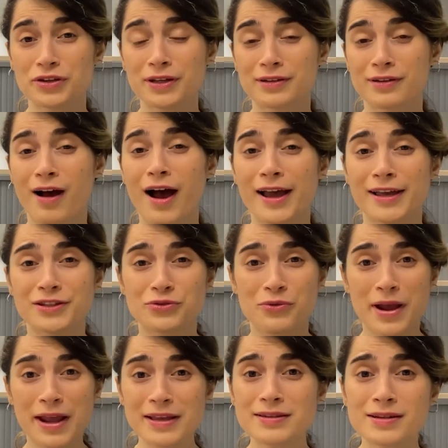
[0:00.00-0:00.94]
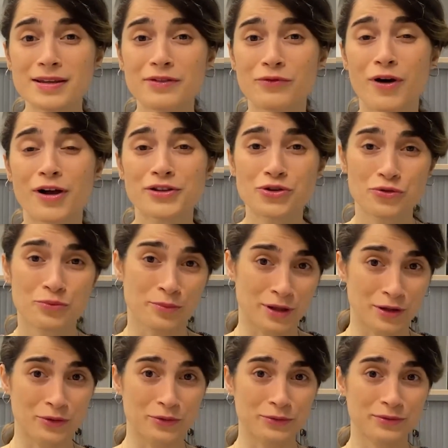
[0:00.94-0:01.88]
and hydrating
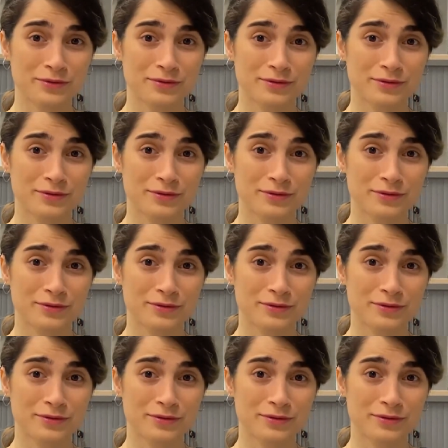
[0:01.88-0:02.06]
watermelon